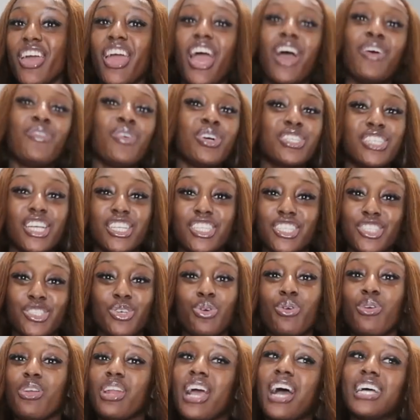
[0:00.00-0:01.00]
I watched her
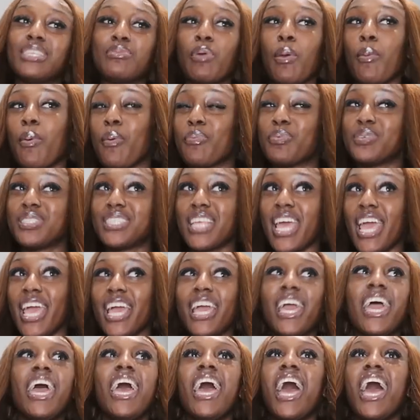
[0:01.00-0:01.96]
tutorial on how to make pepper steak,